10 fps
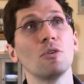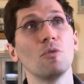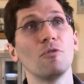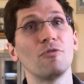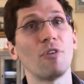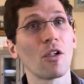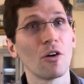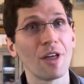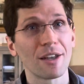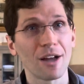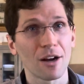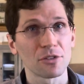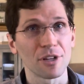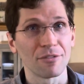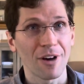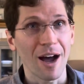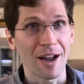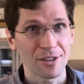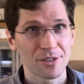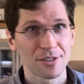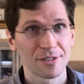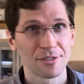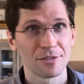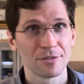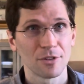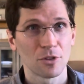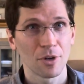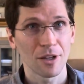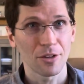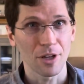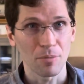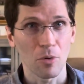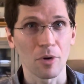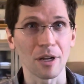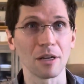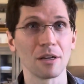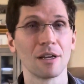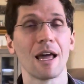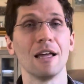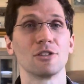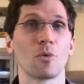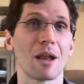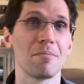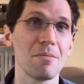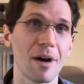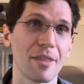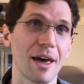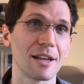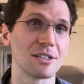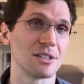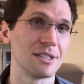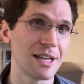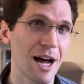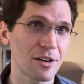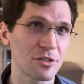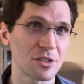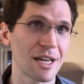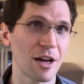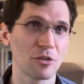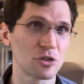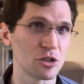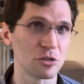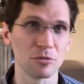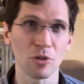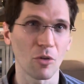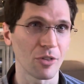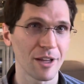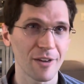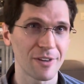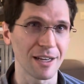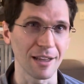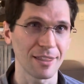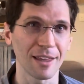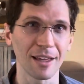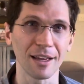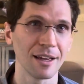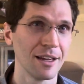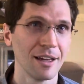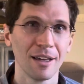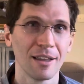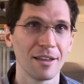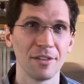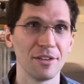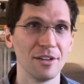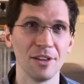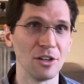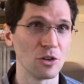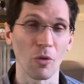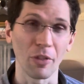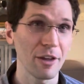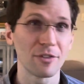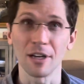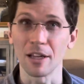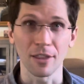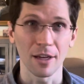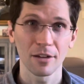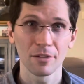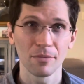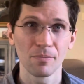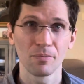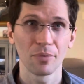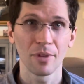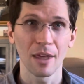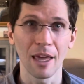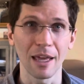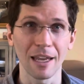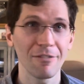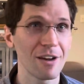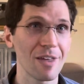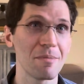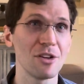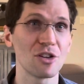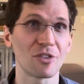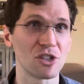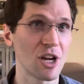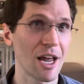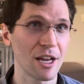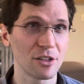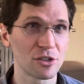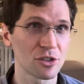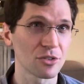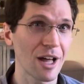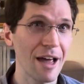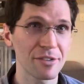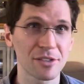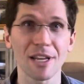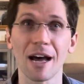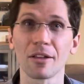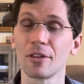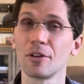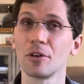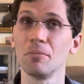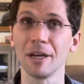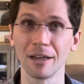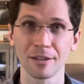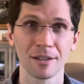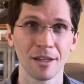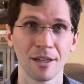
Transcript: follow that doctor's advice. Critically important. And so what I mean by that is, if the doctor tells you don't lift anything, then don't lift anything. Even if that means you have to change your lifestyle a little bit.